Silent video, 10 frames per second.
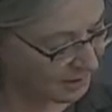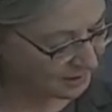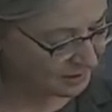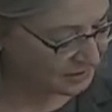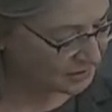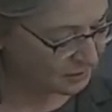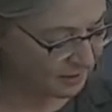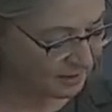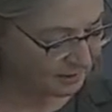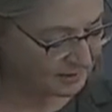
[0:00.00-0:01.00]
audience
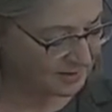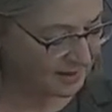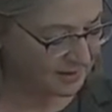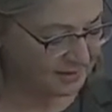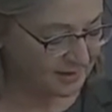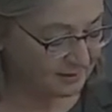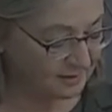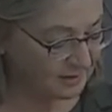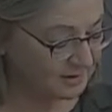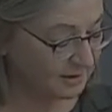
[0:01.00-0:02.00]
to our outside
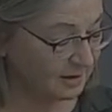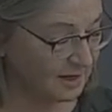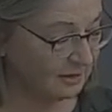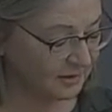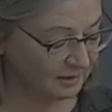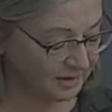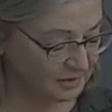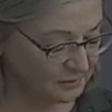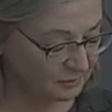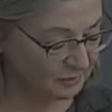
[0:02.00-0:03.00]
endeavors, it
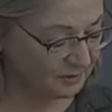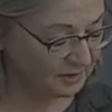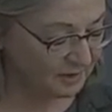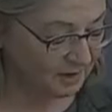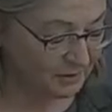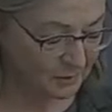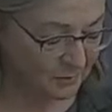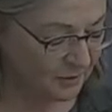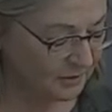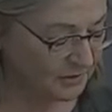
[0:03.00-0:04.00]
calculates ruin in other
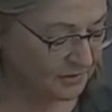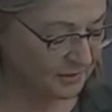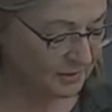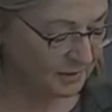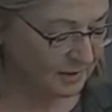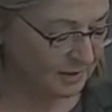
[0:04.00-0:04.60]
quarters.